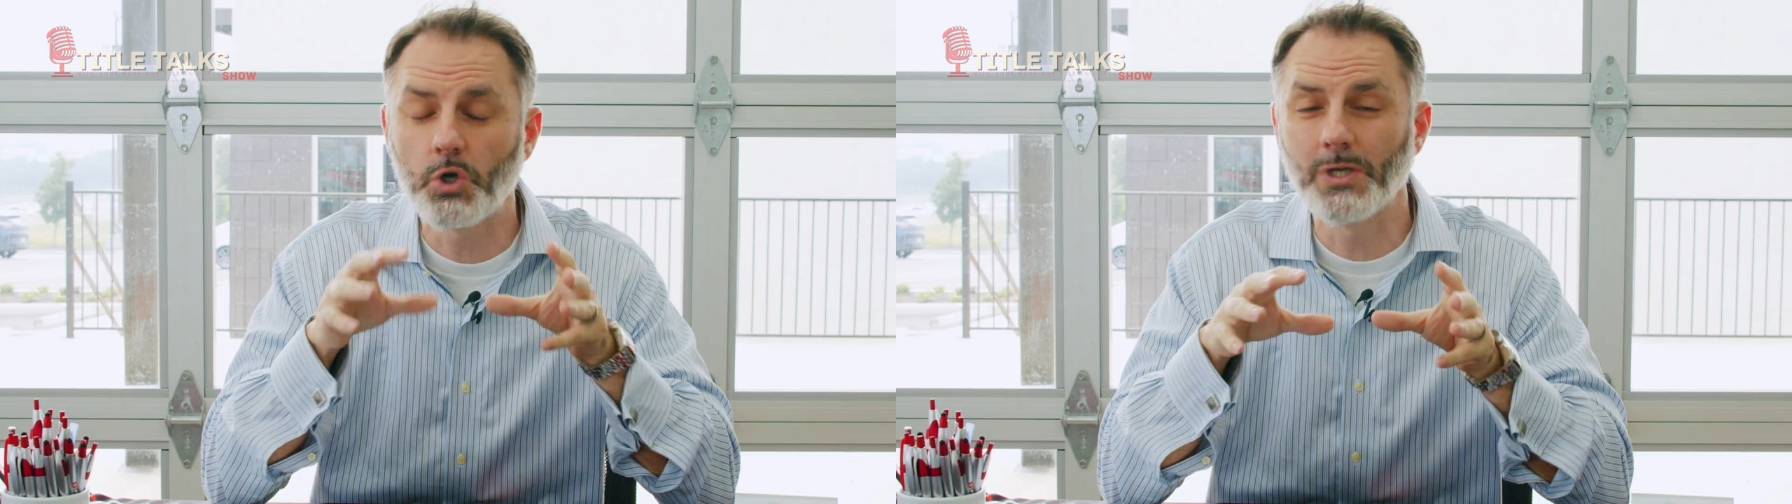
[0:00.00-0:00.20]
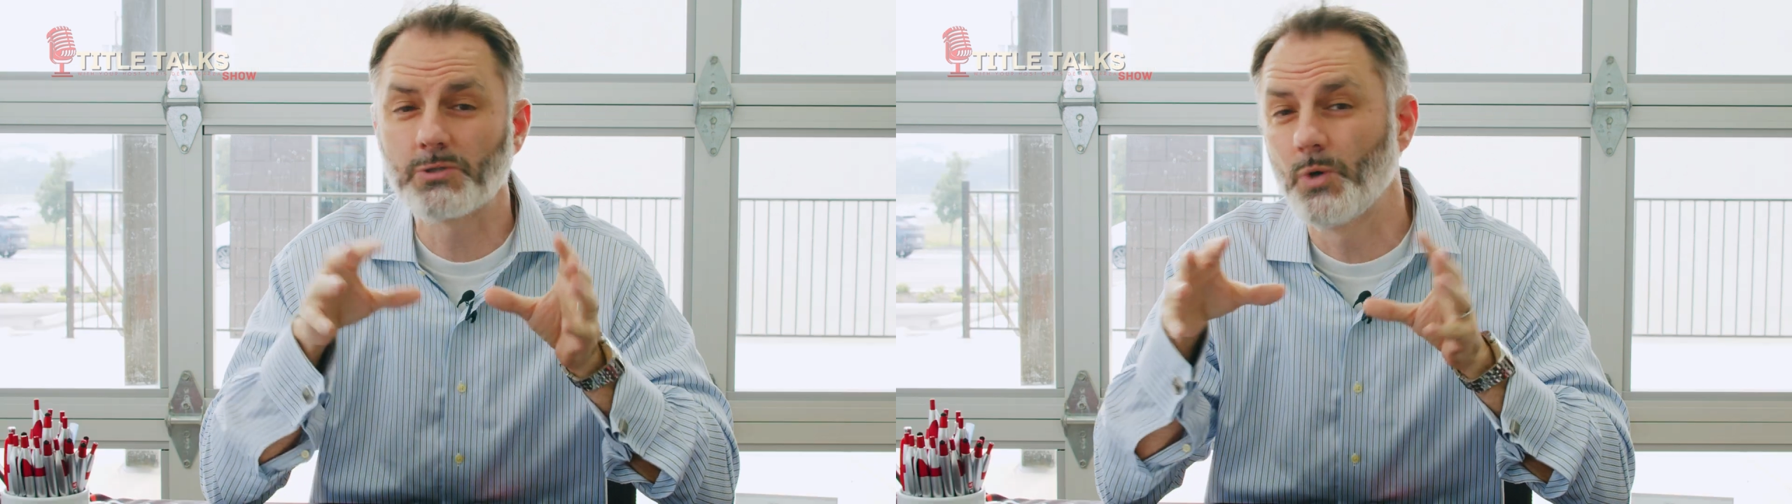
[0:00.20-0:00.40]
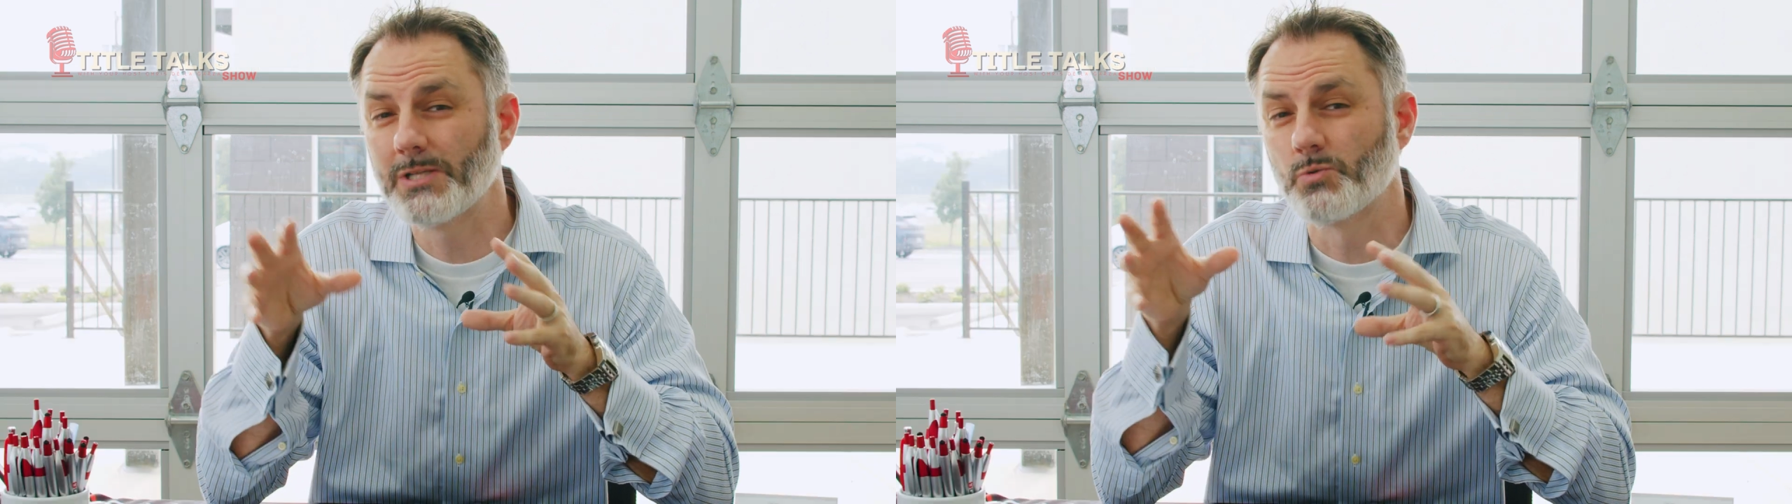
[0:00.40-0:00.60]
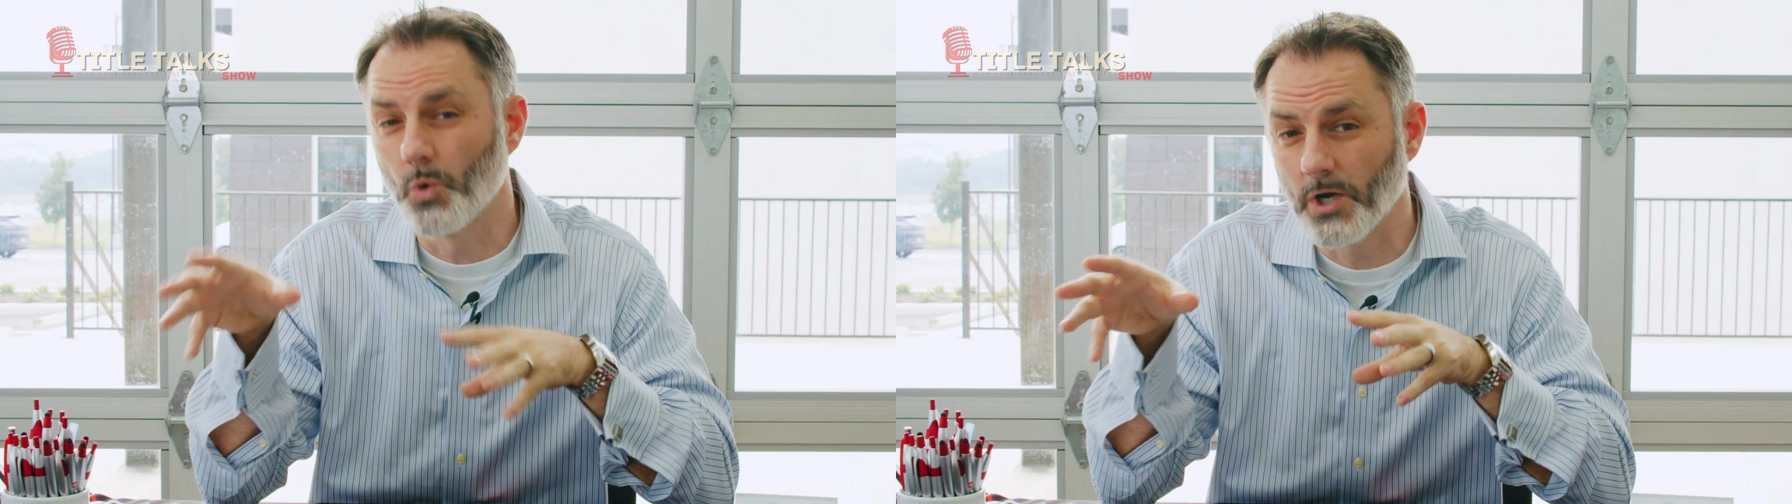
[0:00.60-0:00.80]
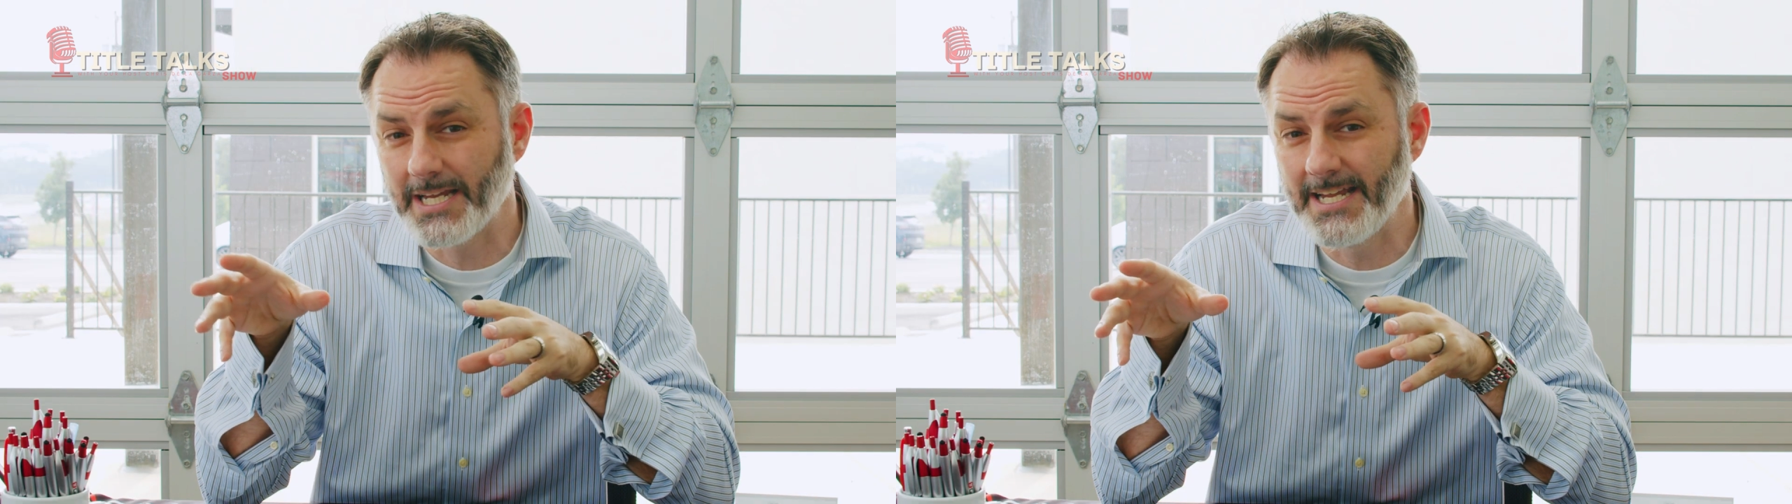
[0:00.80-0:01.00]
what's
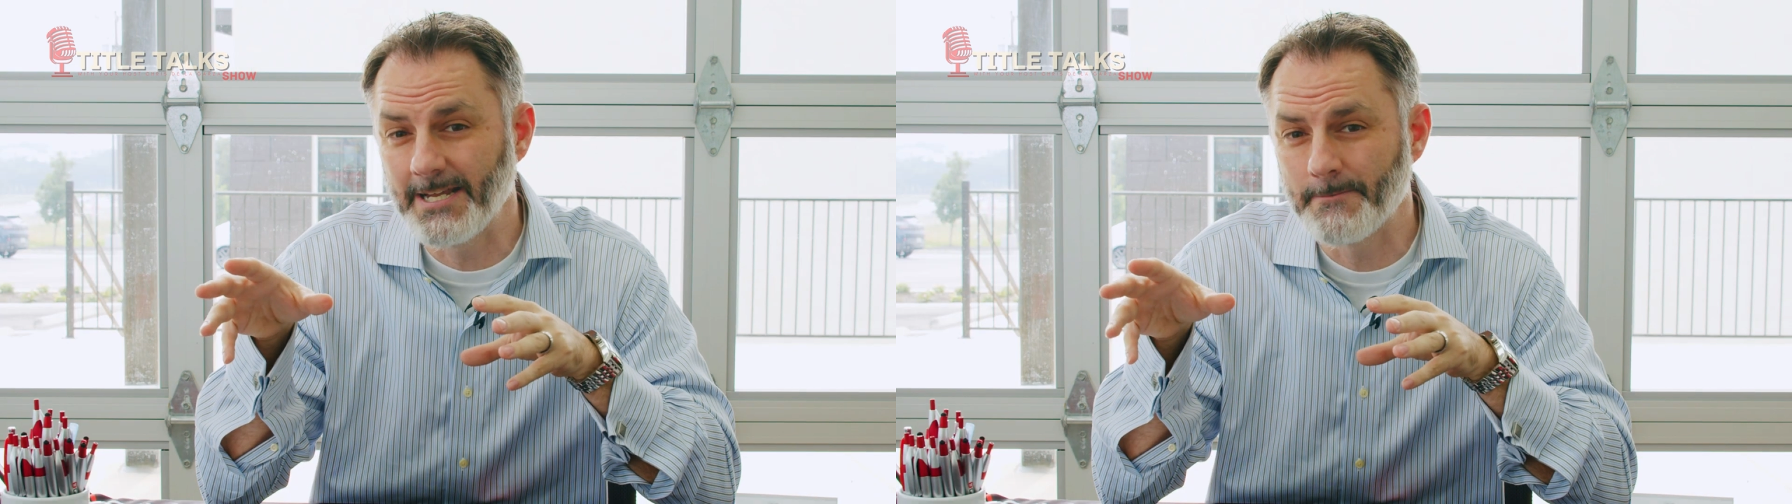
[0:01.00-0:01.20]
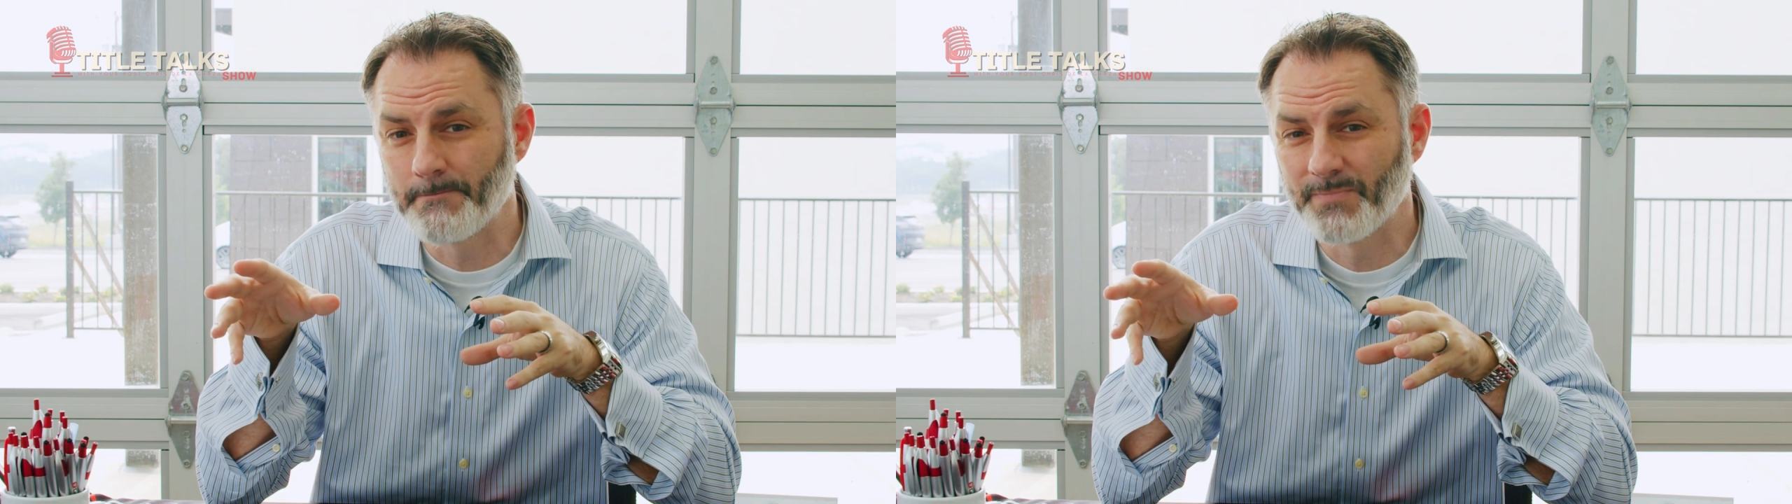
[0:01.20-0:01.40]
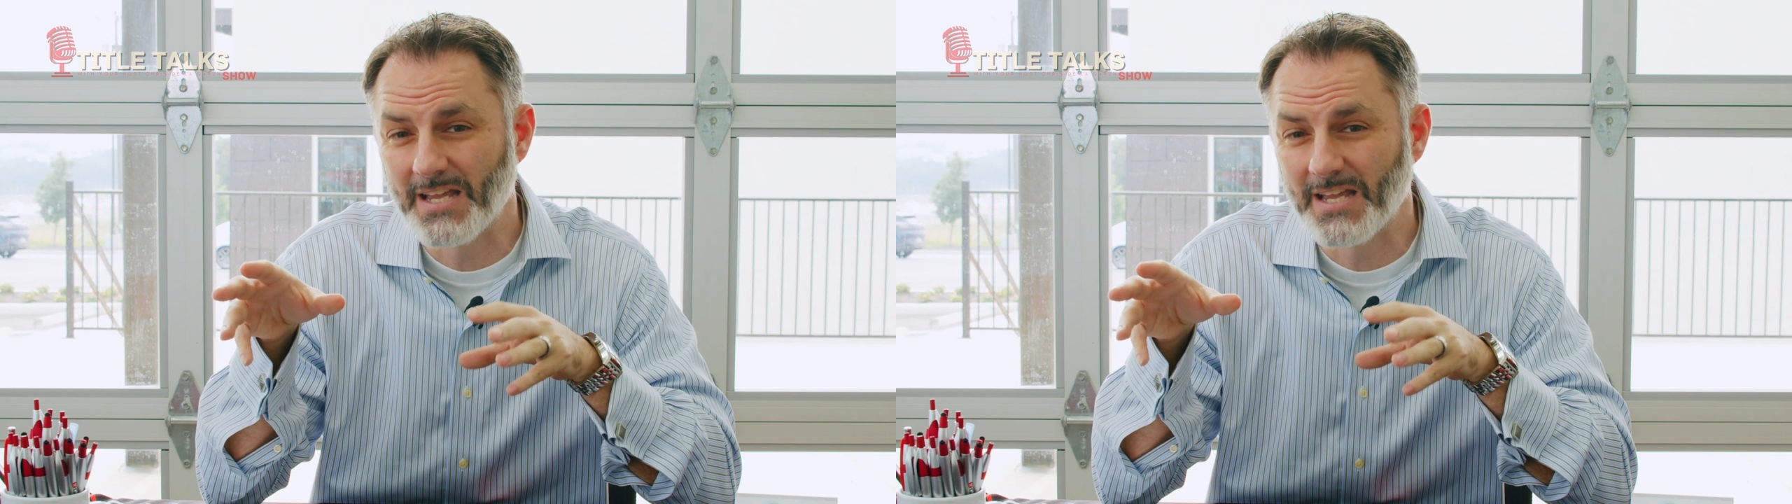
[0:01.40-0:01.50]
working,